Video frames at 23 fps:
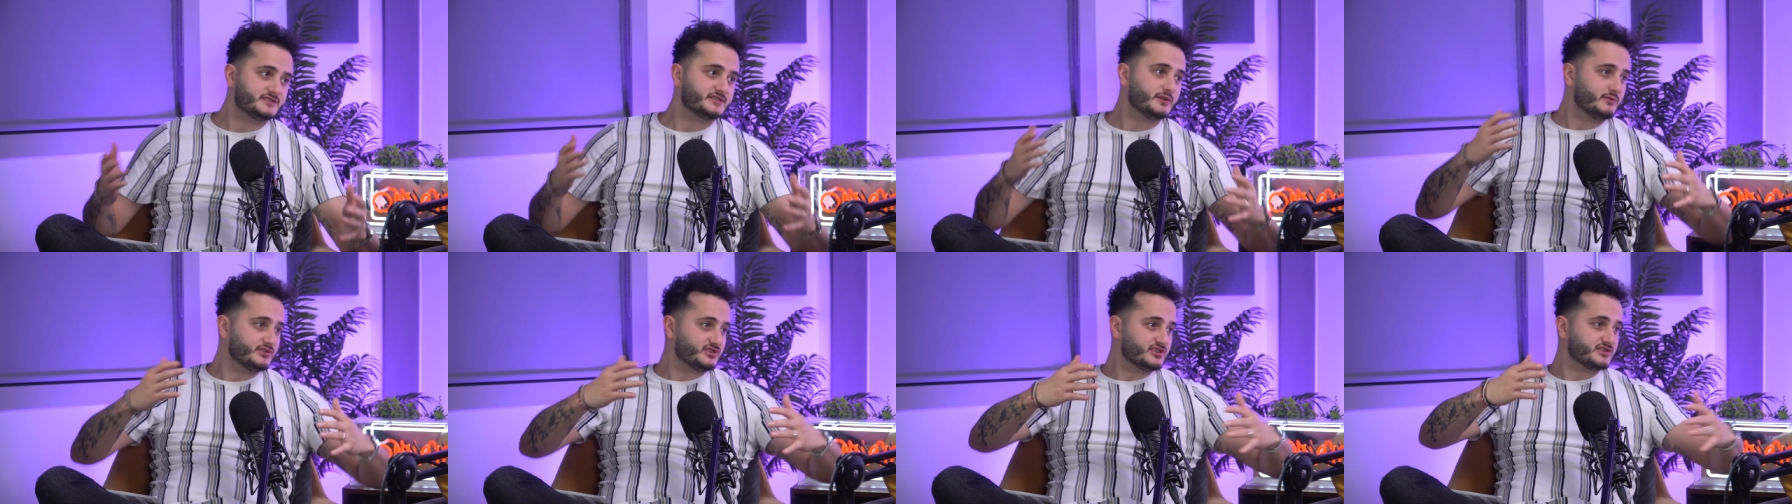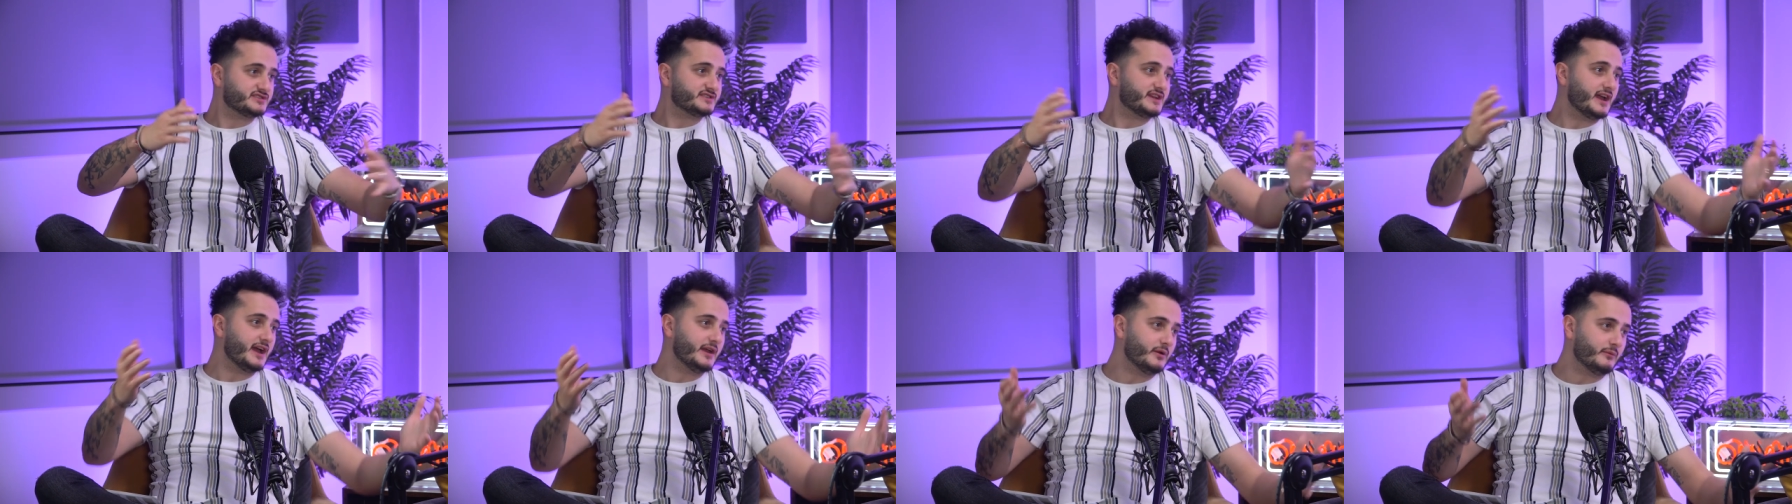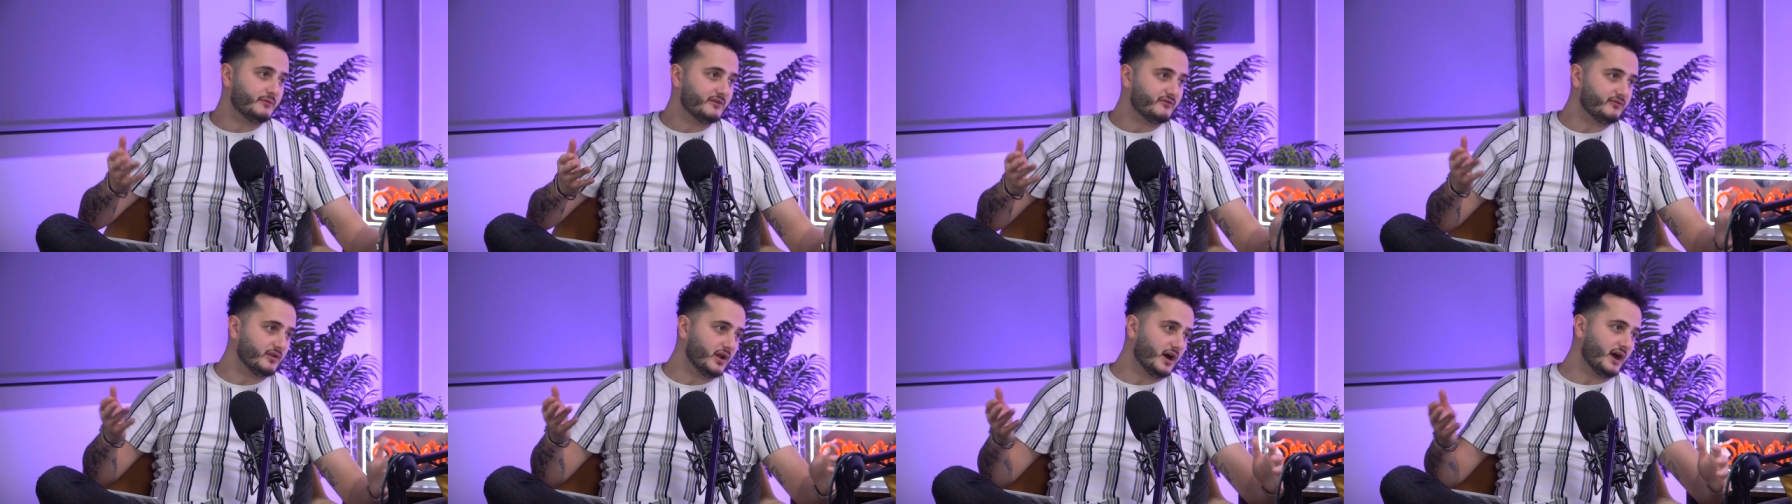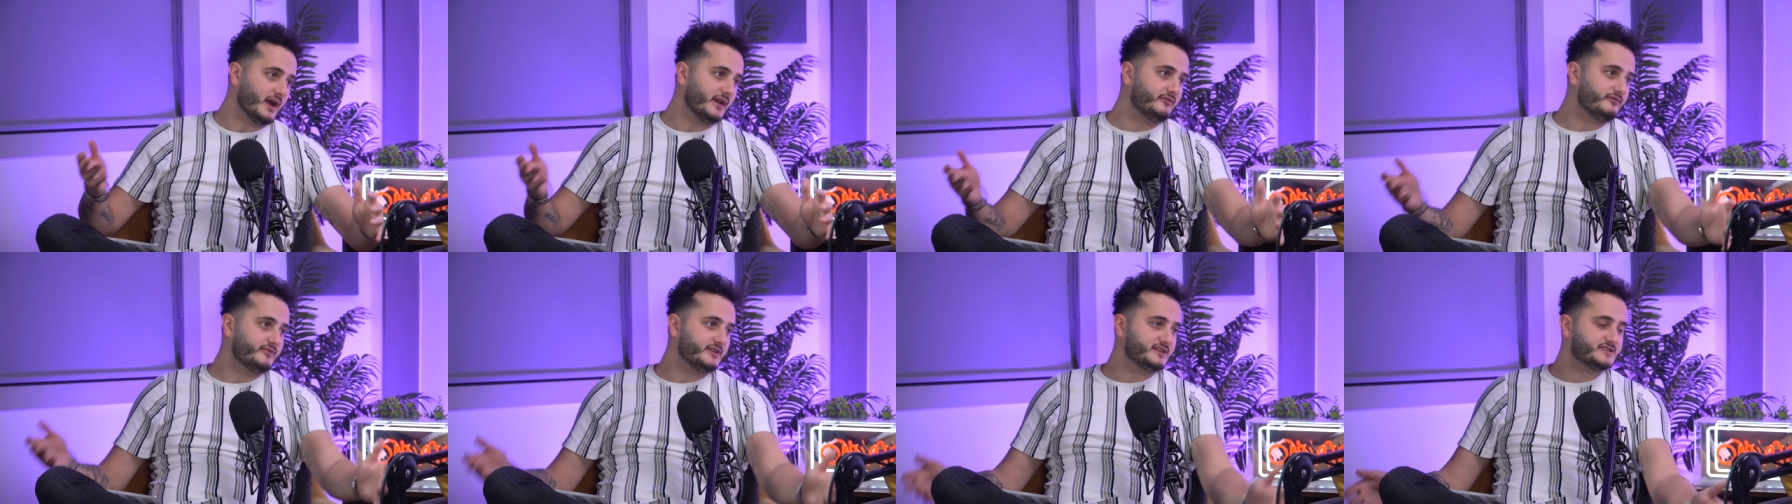so we're just getting on with
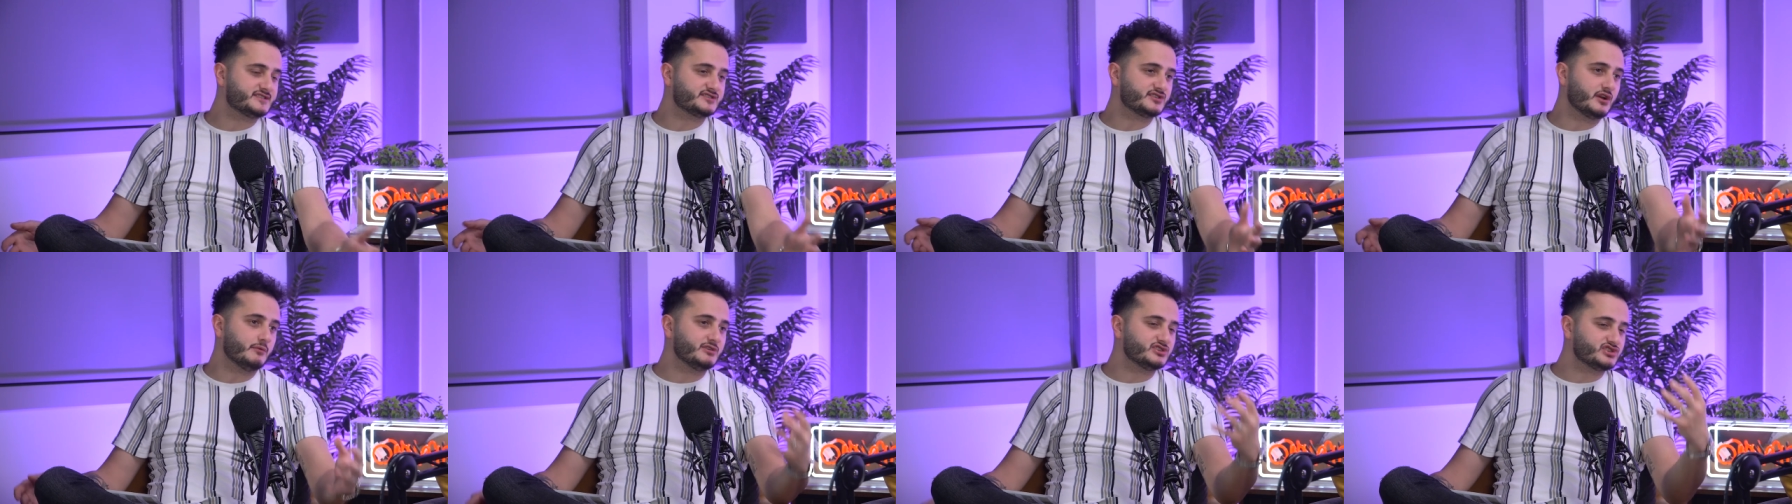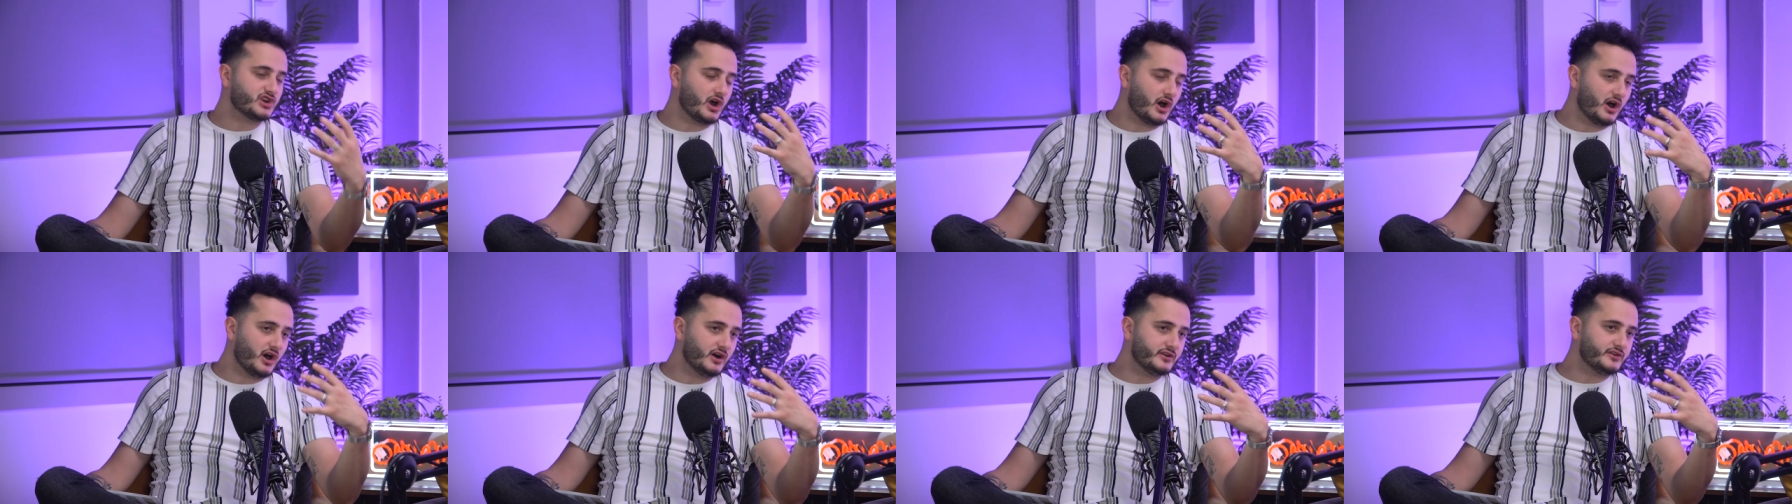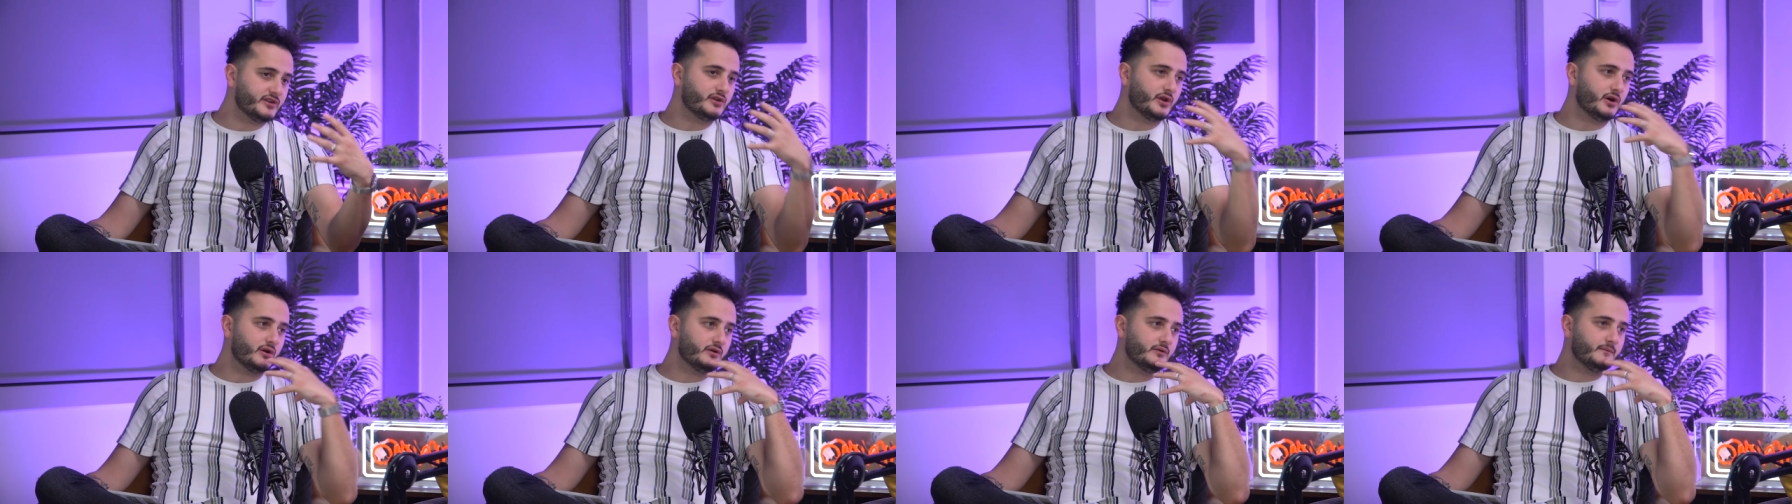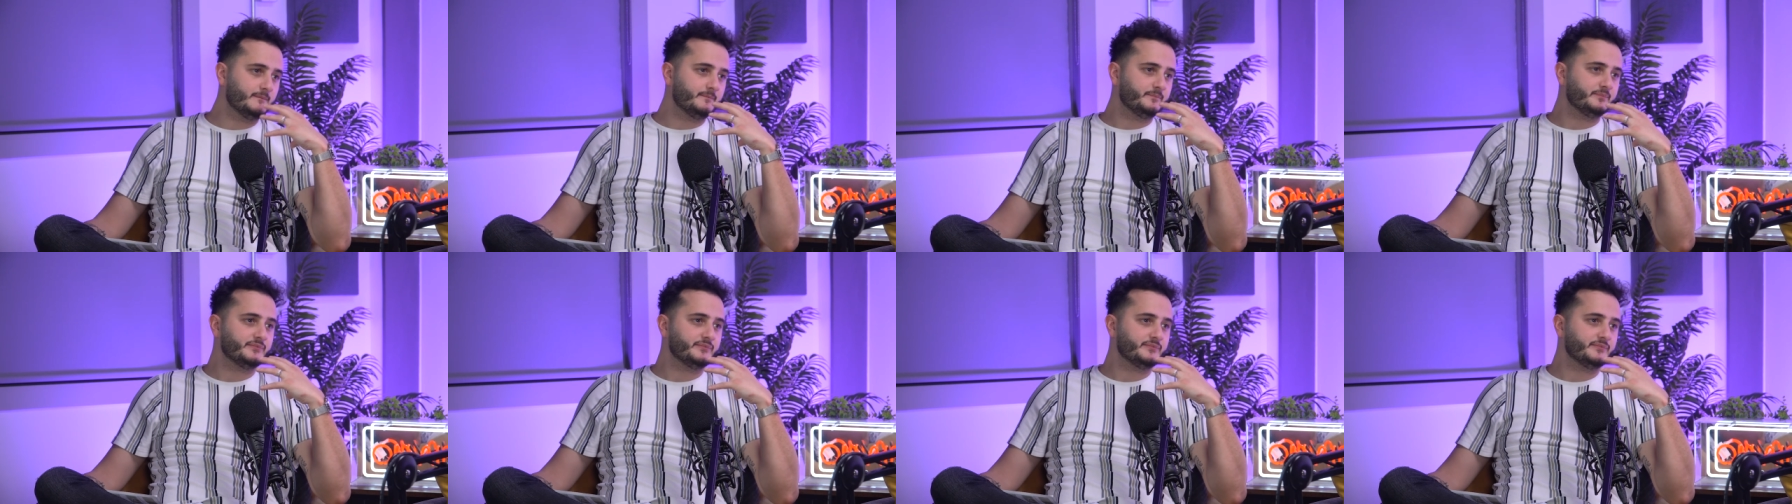life. It's so much harder not